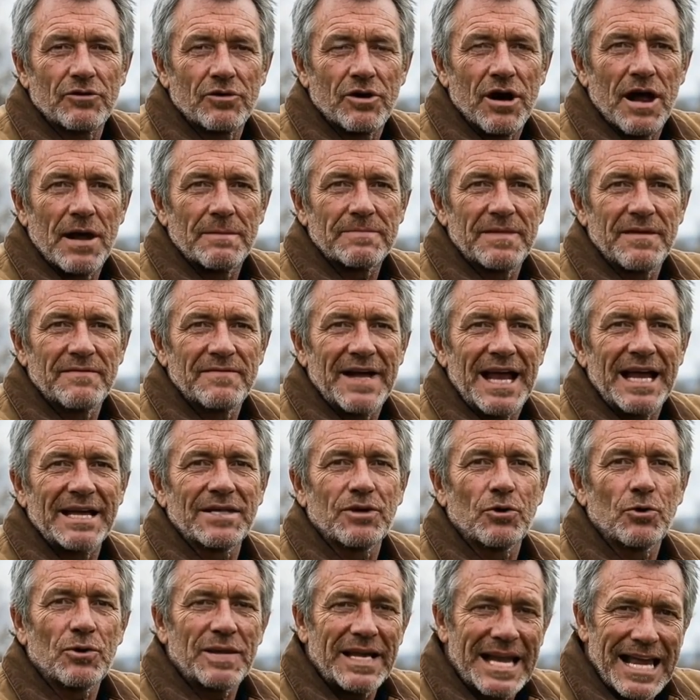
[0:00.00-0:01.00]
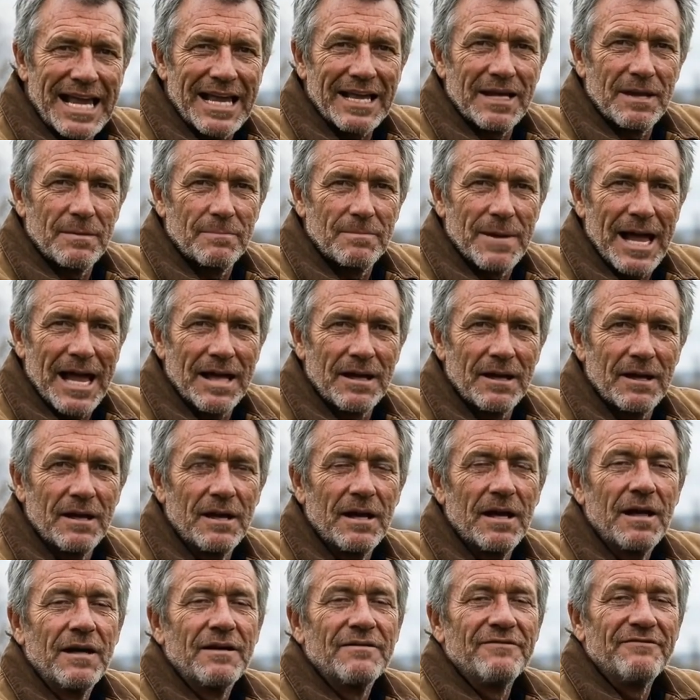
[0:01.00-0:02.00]
crops have added organic matter,
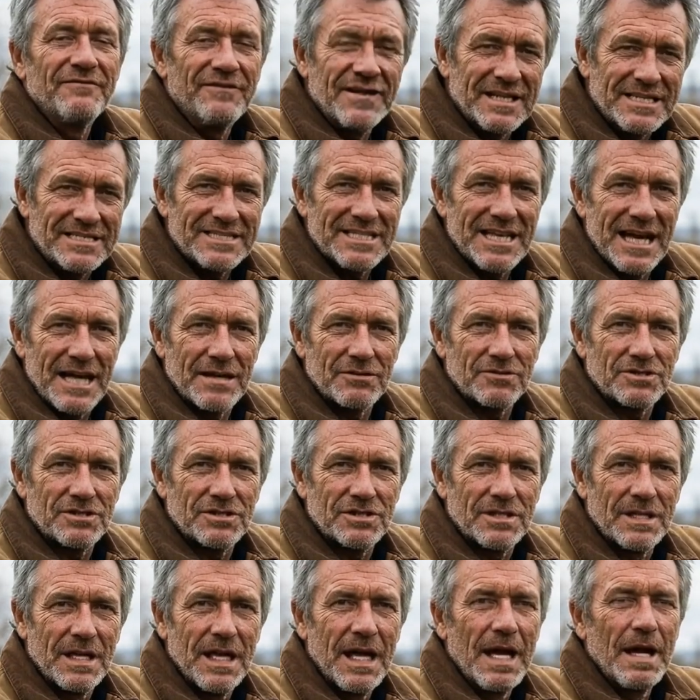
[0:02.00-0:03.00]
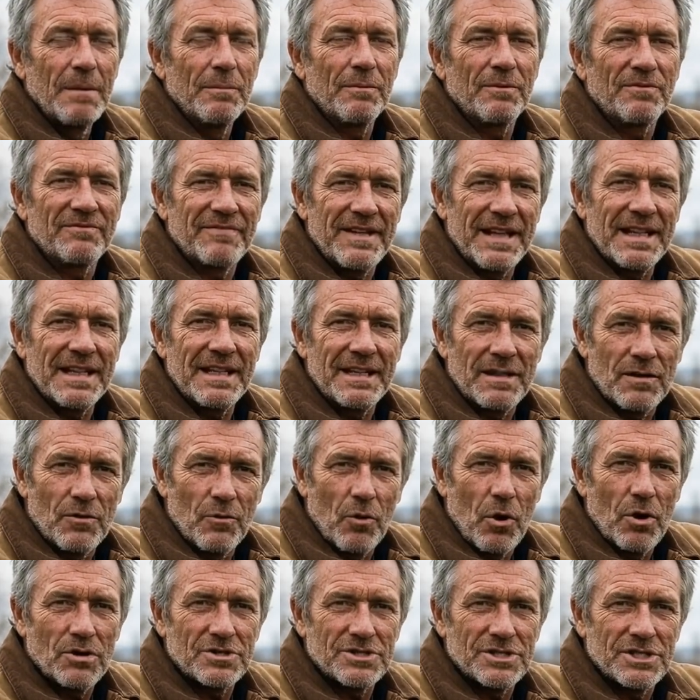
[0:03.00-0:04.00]
fixed nitrogen, prevented
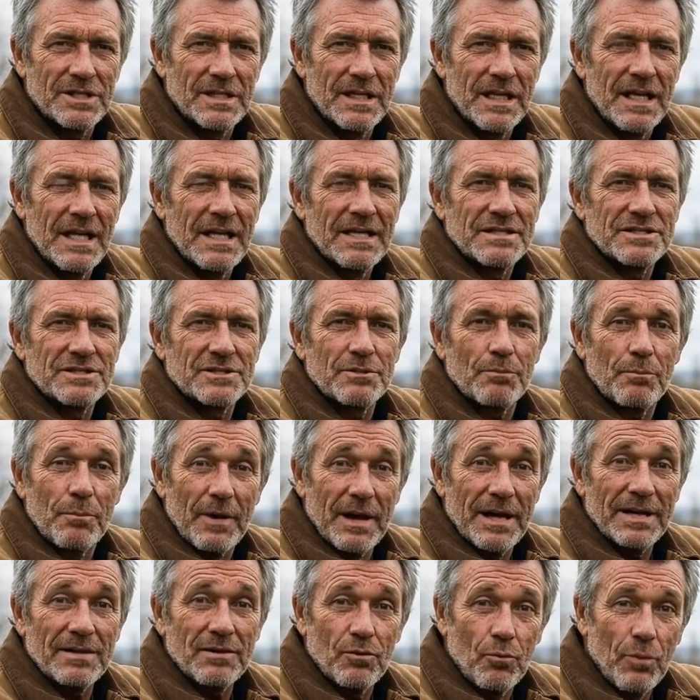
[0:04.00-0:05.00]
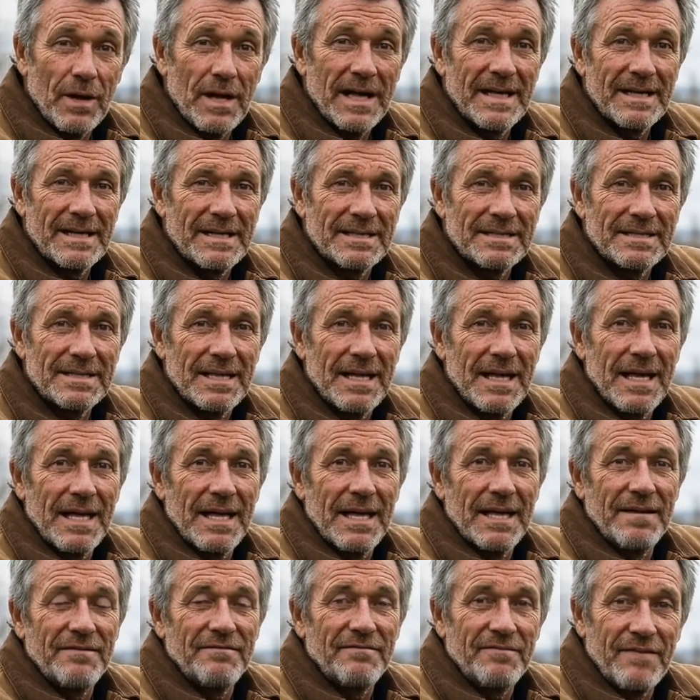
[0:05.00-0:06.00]
erosion, suppressed weeds,
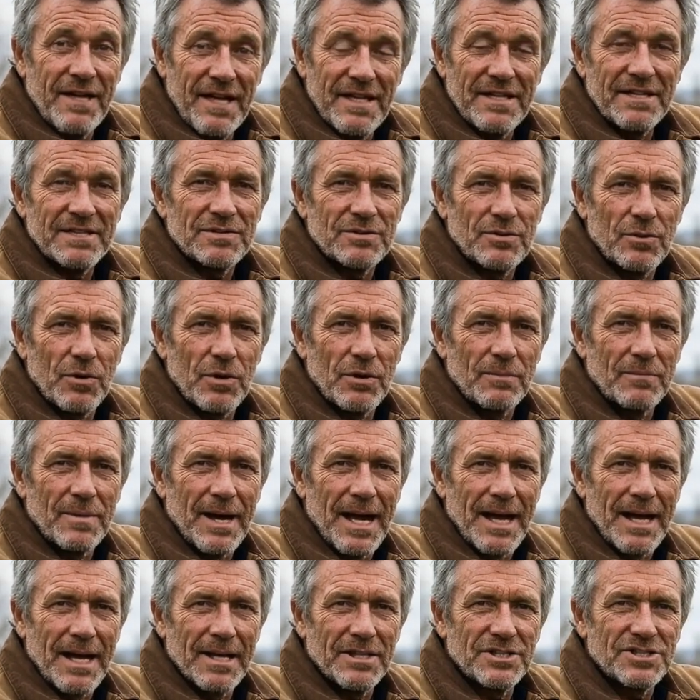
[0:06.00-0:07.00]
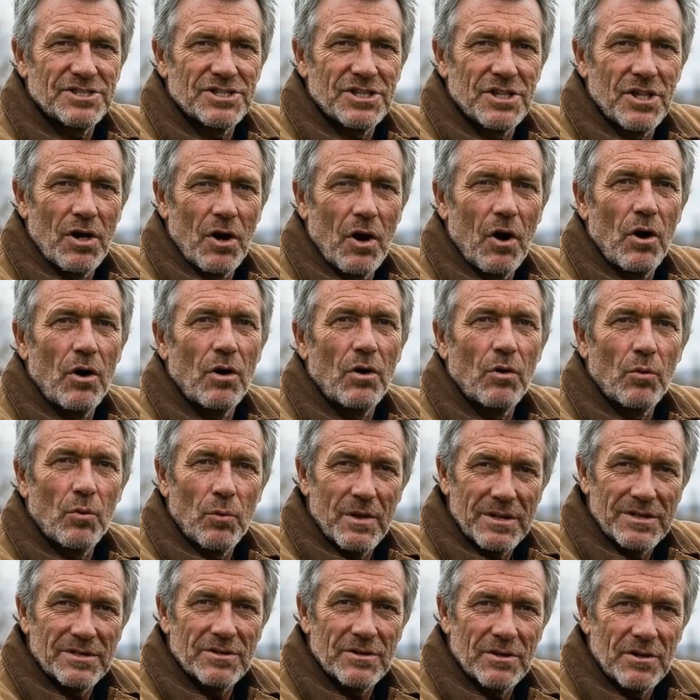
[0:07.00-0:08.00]
and fed the soil biology all
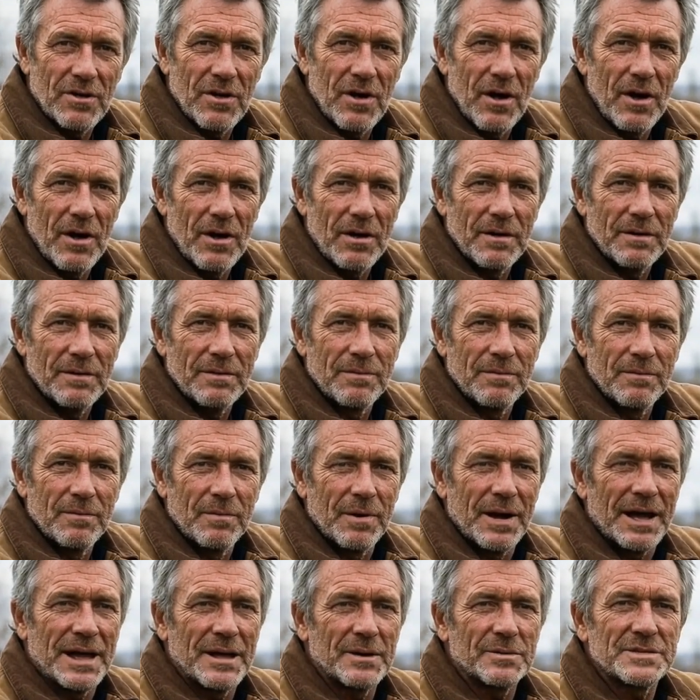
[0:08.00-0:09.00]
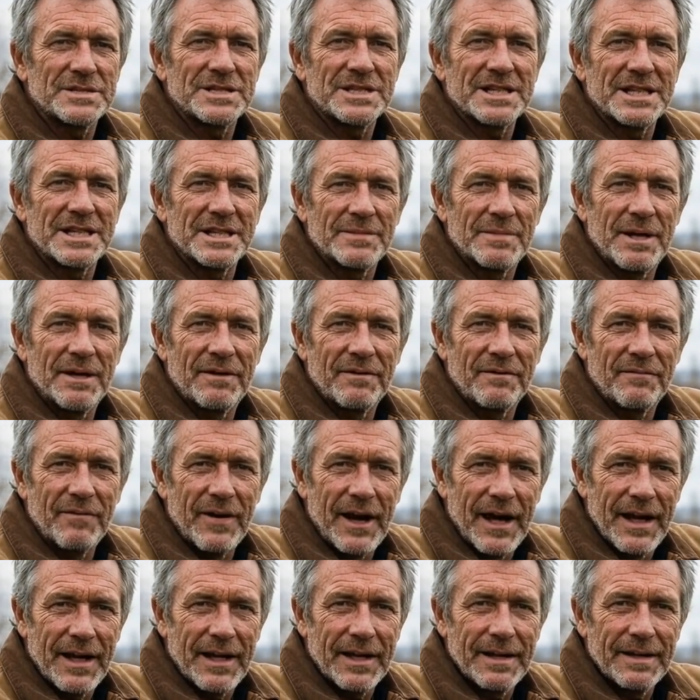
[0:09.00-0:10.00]
winter long while I was sitting by the
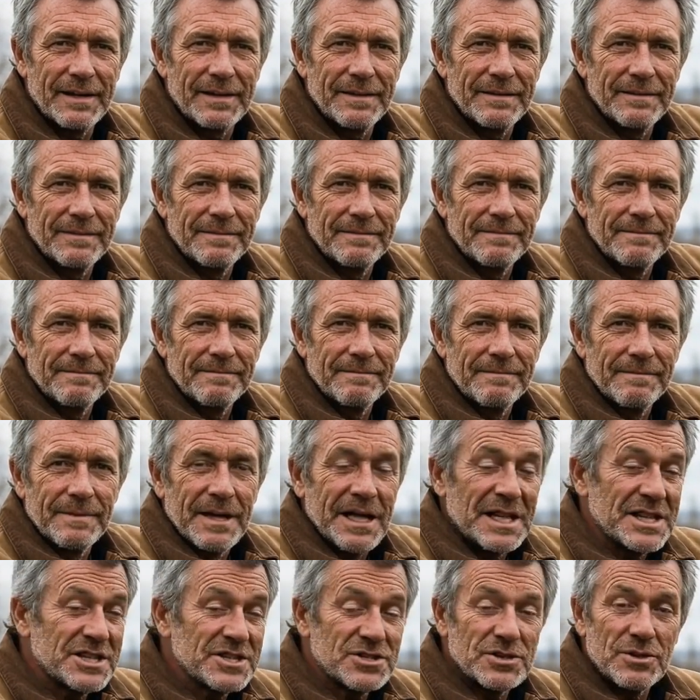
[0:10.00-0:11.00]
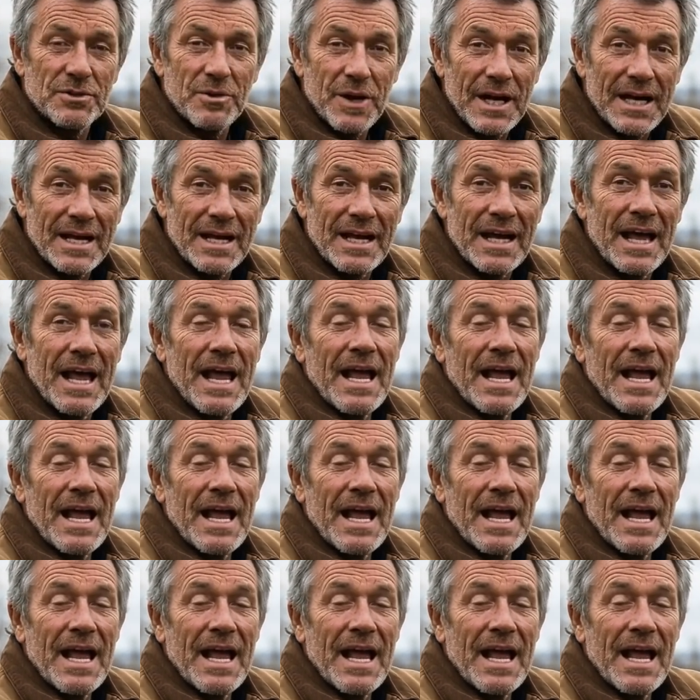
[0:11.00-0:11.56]
fire. In spring,